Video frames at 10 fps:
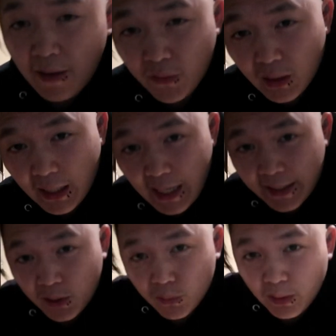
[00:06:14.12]
I feel like I
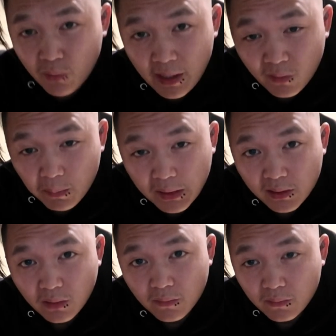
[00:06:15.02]
killed the brand for
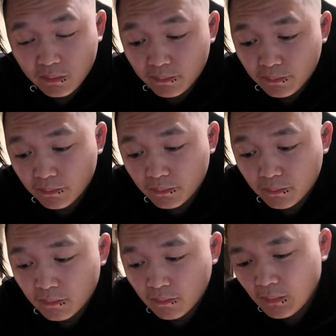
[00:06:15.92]
myself.
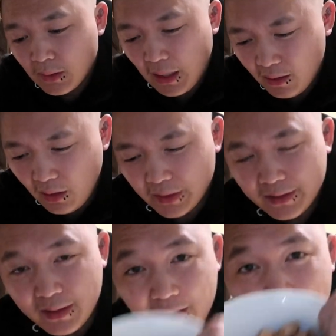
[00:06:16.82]
I don't know,
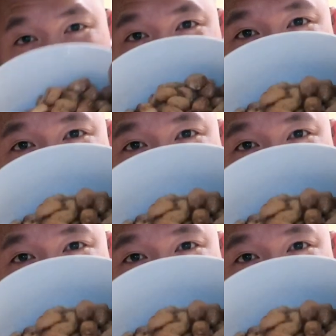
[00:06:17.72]
is this enough